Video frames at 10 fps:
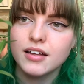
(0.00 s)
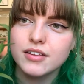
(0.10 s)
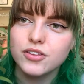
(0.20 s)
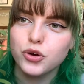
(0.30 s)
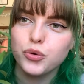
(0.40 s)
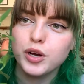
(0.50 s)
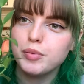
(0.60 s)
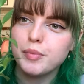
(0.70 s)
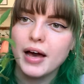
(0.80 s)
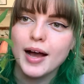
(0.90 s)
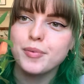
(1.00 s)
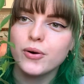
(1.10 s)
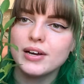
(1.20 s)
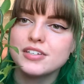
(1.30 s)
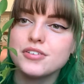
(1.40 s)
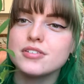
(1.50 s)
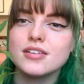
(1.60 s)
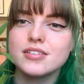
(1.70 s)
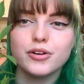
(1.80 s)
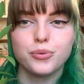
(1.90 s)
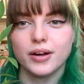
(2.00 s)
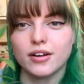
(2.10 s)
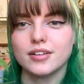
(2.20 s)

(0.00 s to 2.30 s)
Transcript: the creepy backbone, it just doesn't look real.